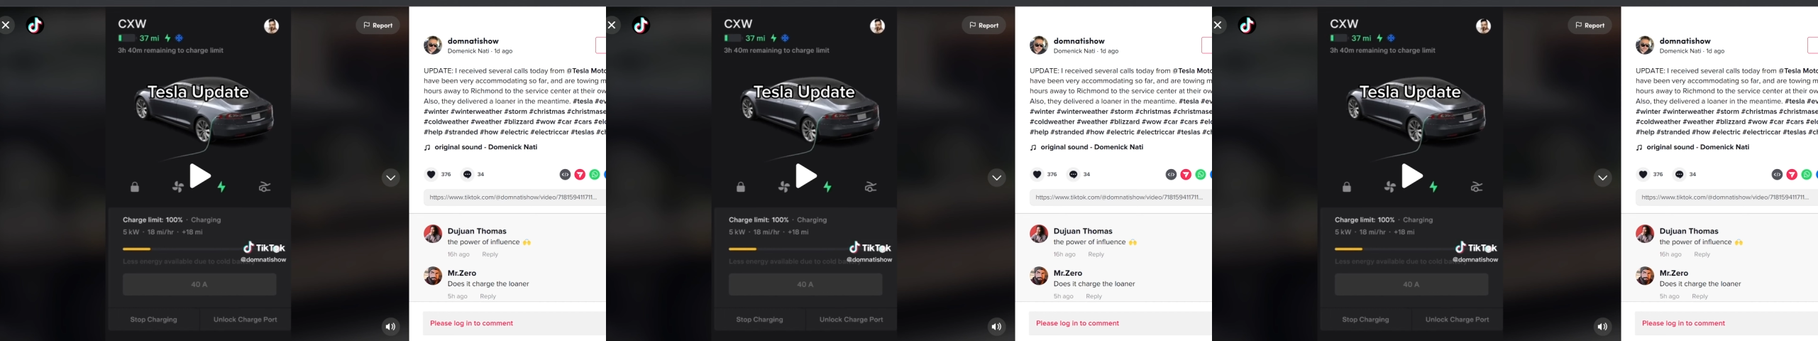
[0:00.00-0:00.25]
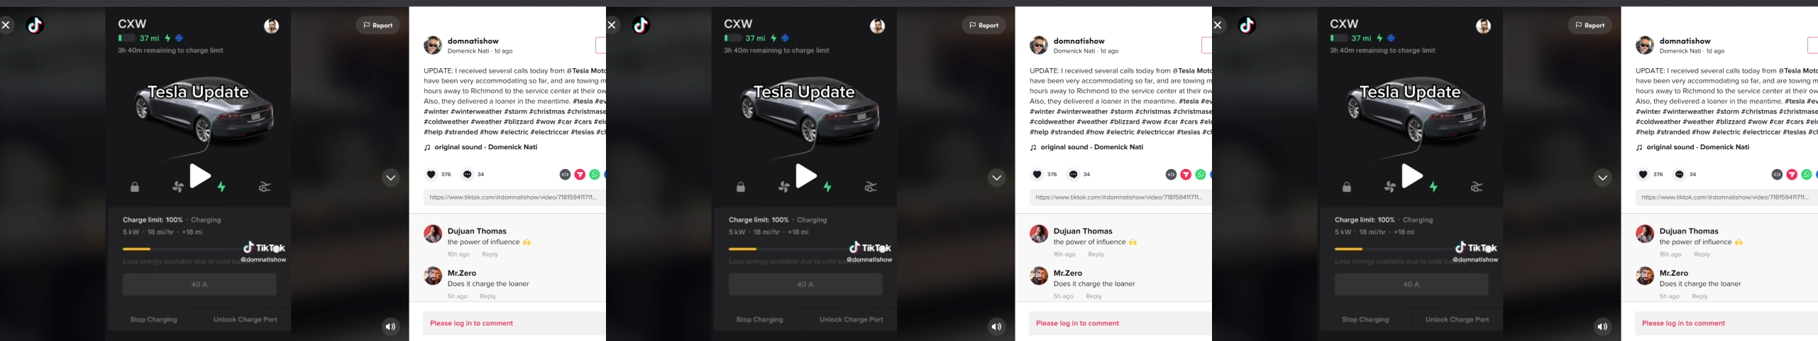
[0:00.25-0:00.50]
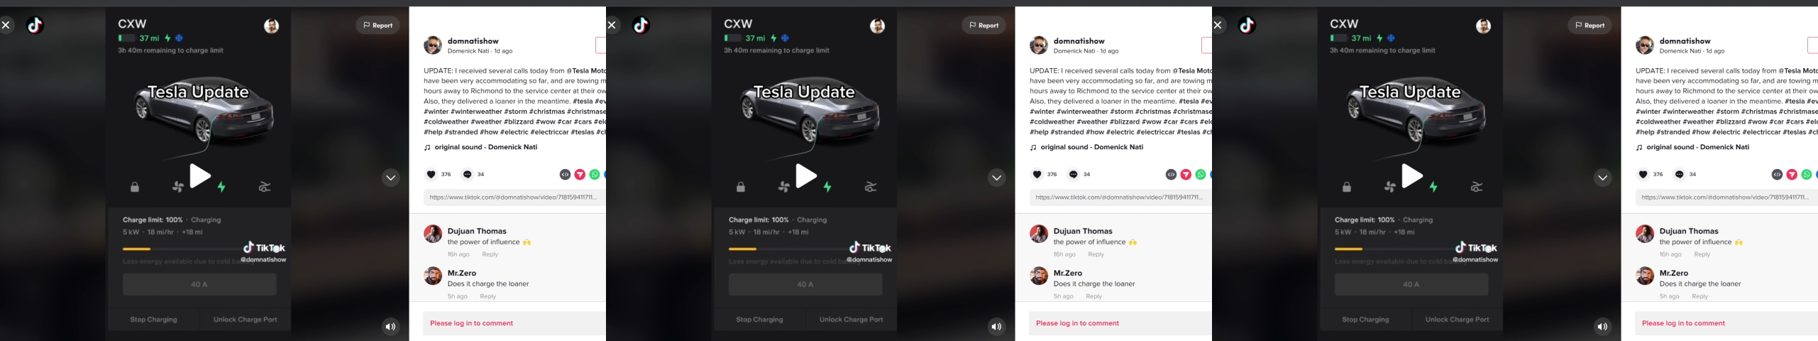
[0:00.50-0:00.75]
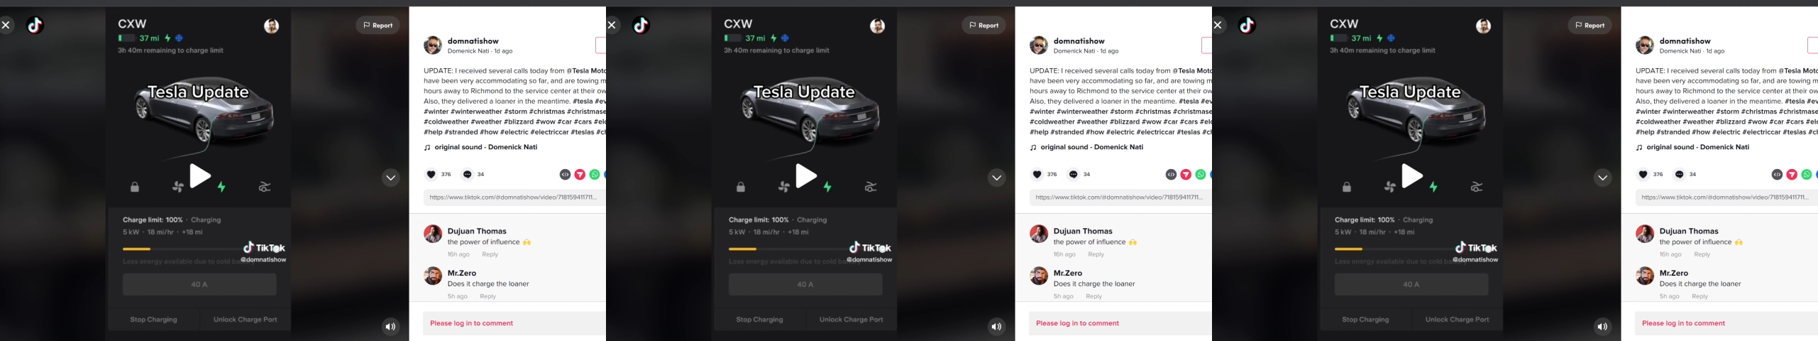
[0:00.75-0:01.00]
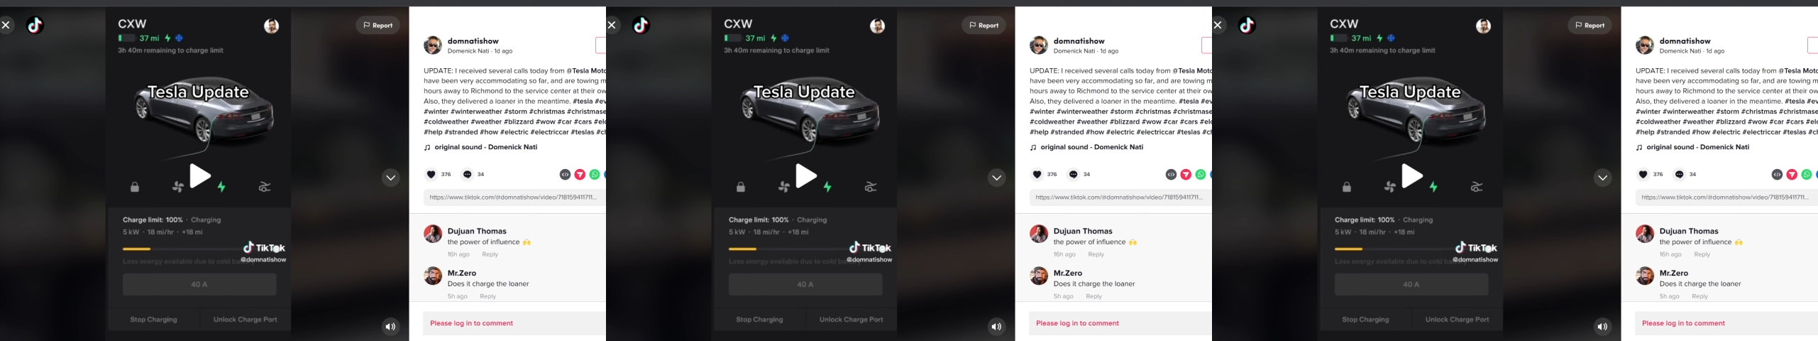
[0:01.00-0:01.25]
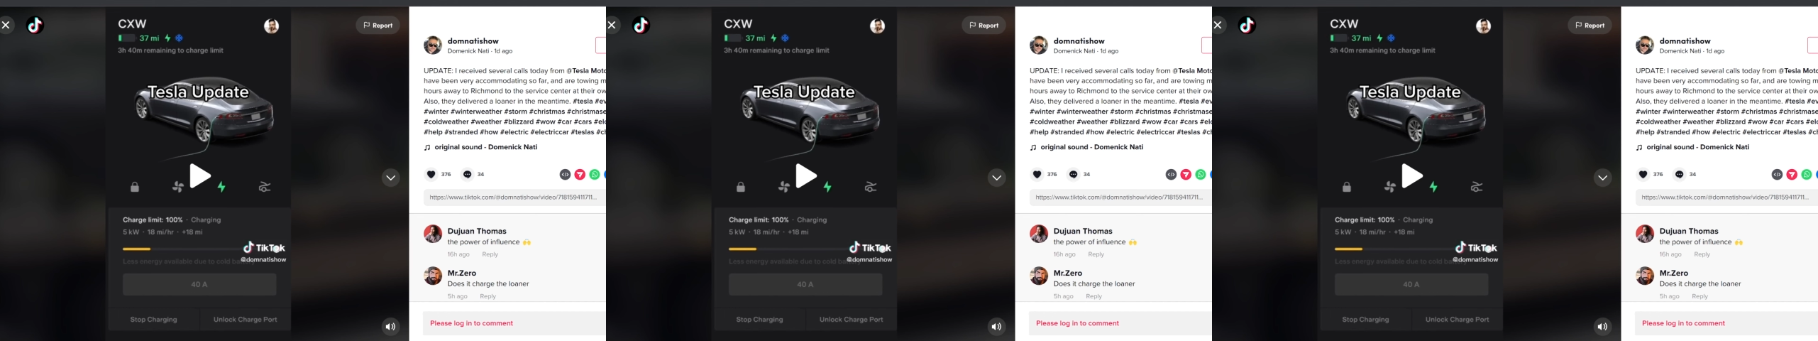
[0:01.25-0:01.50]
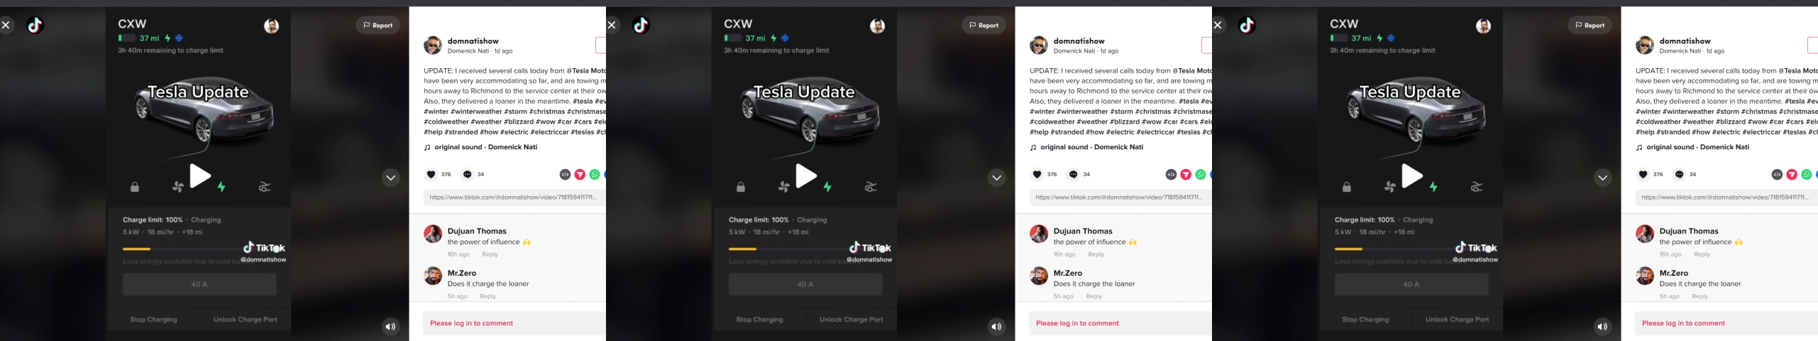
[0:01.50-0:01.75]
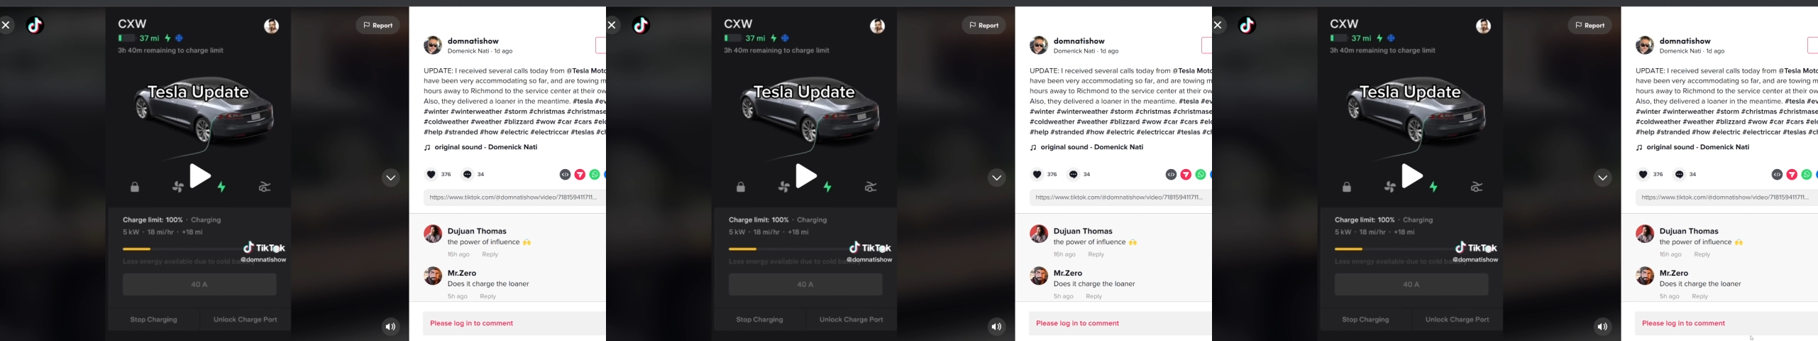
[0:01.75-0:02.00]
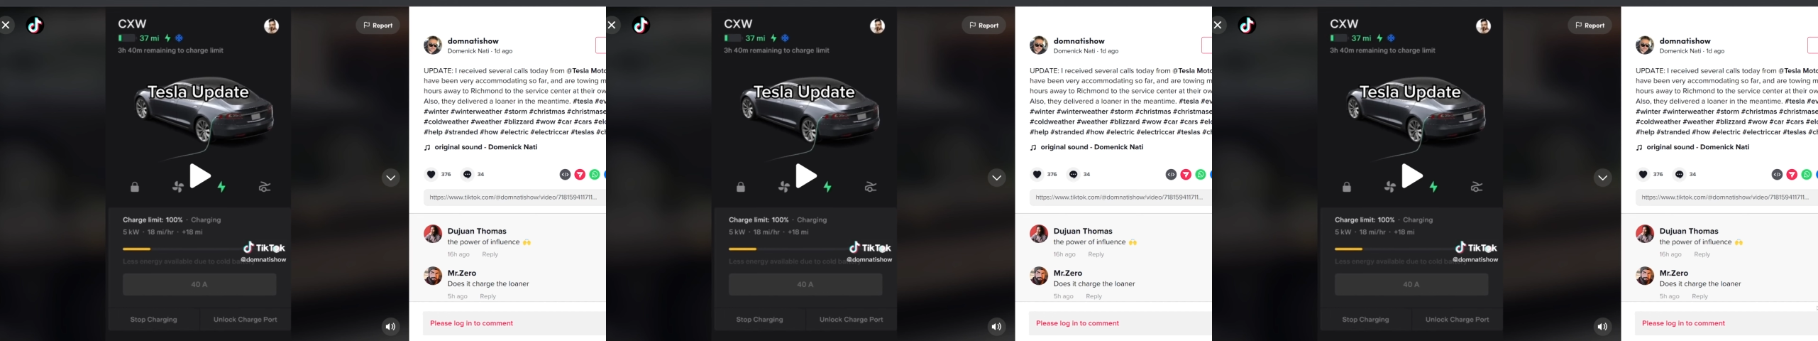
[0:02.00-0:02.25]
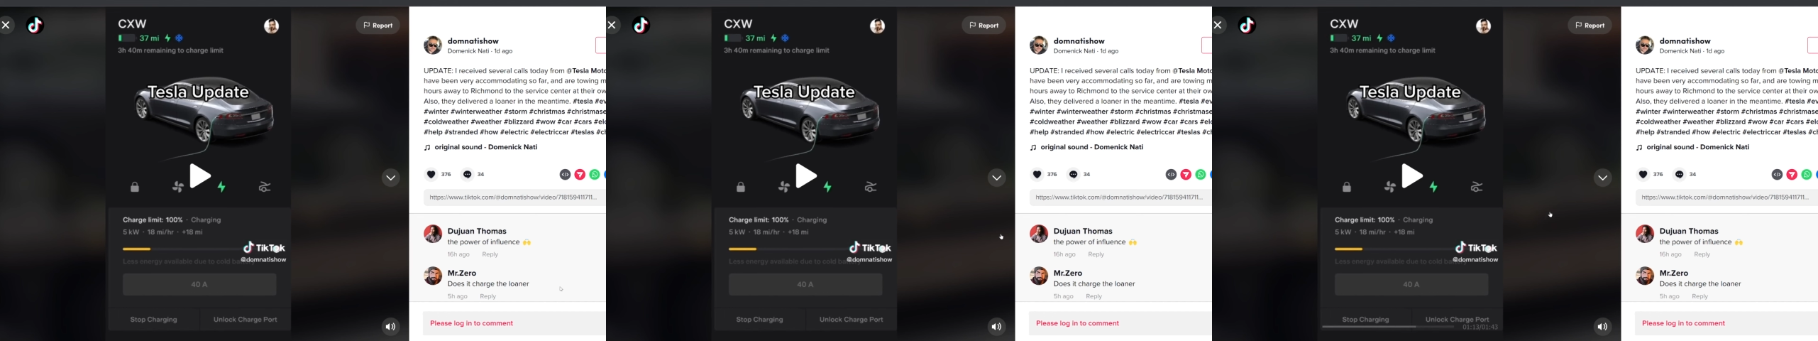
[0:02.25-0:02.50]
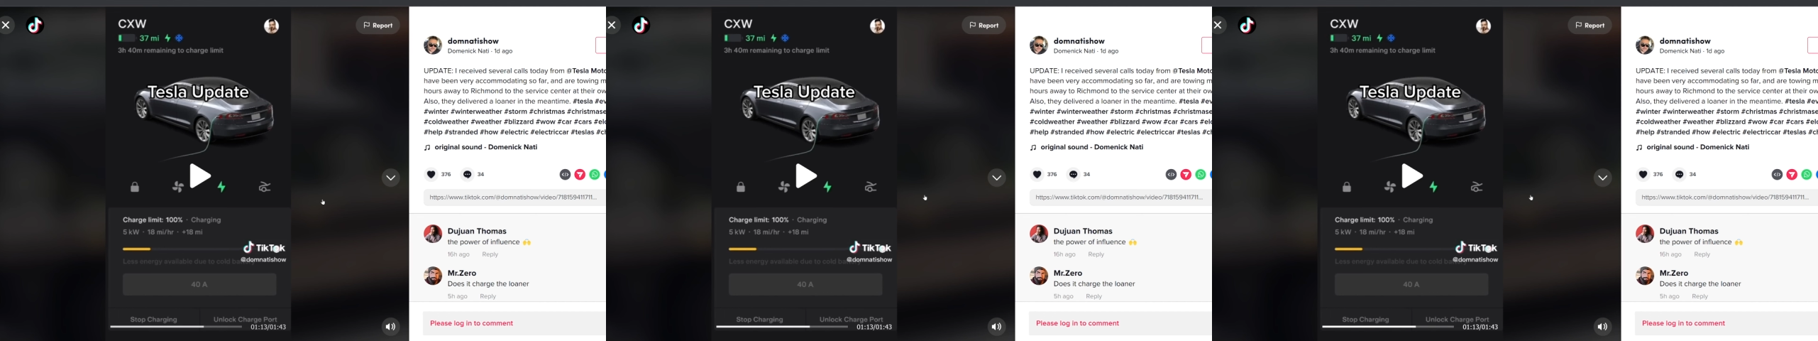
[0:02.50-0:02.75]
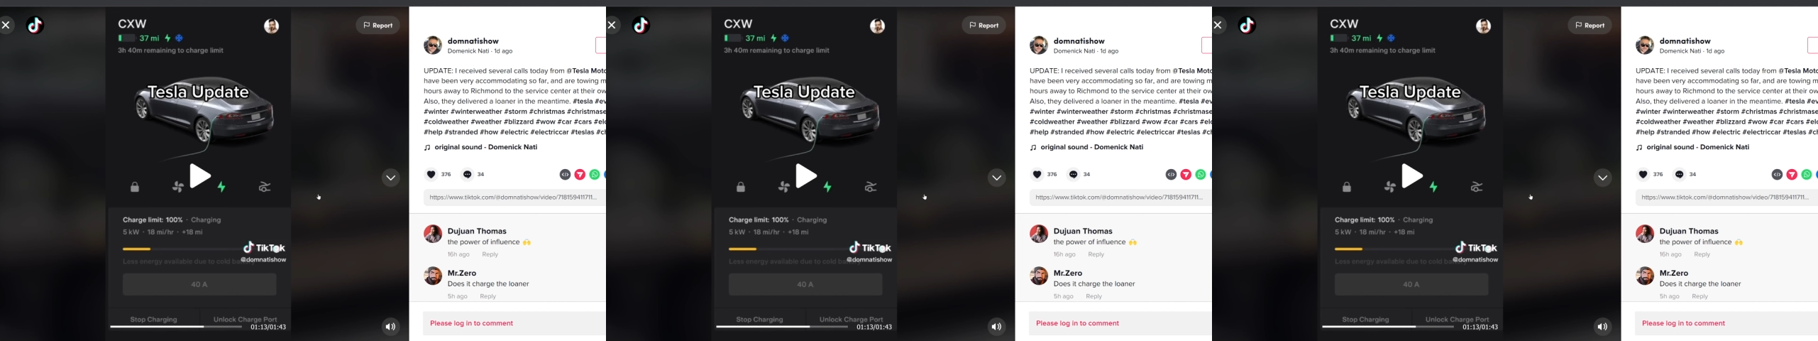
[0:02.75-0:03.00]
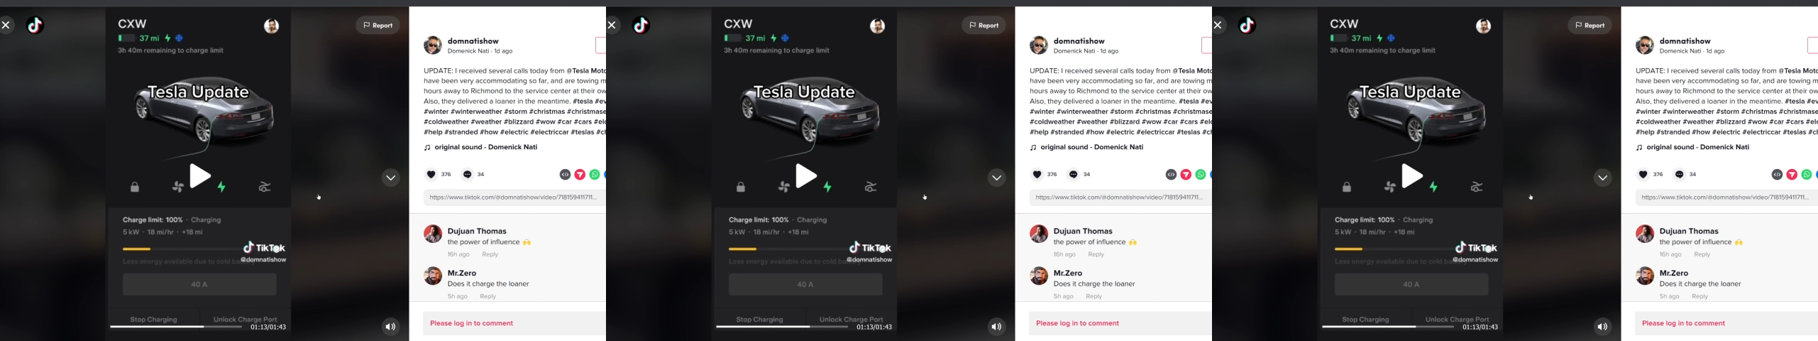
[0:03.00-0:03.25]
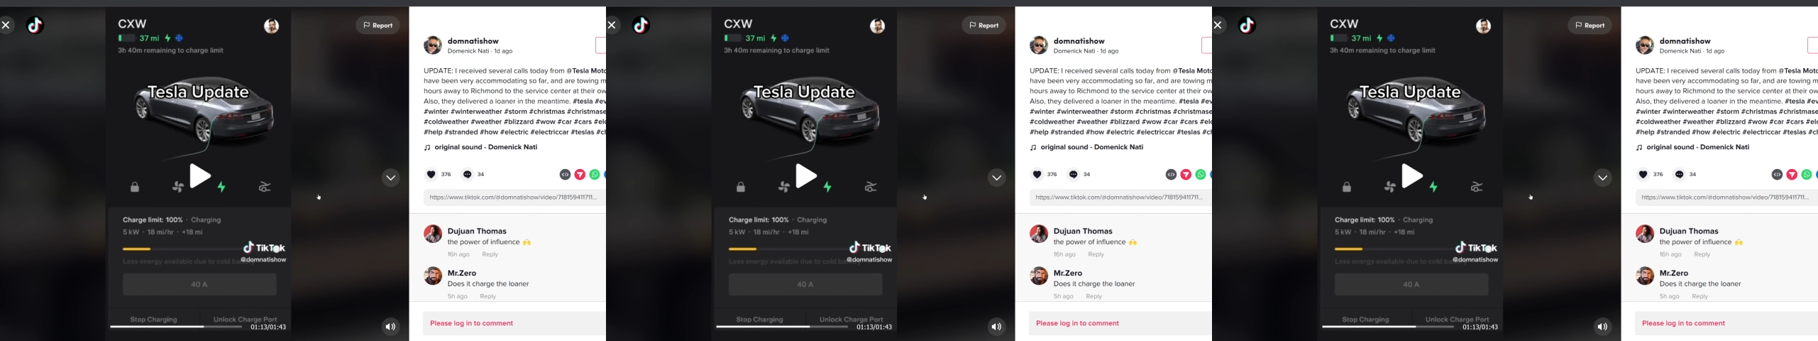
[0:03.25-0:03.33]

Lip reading: (no speaker visible)